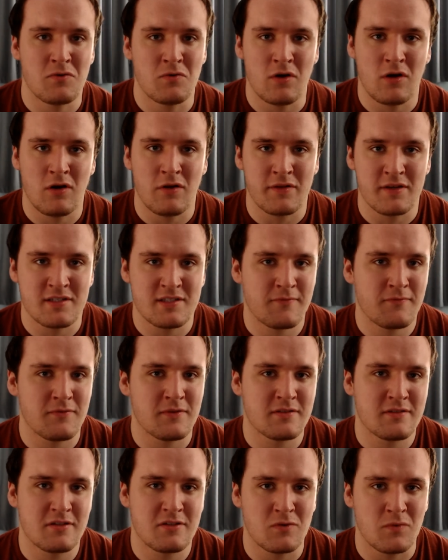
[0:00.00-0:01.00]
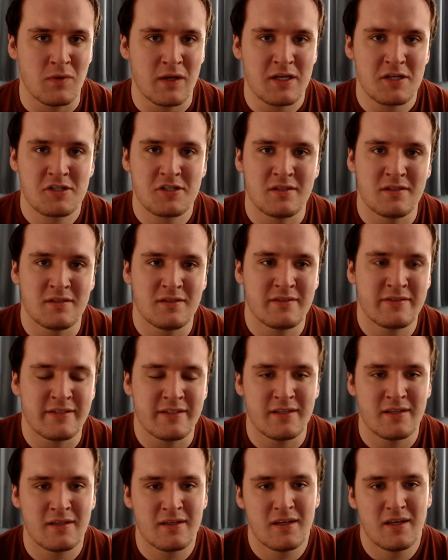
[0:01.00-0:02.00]
in all these different situations,
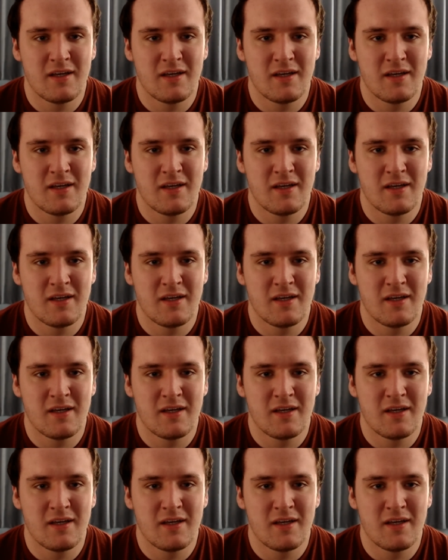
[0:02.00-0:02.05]
and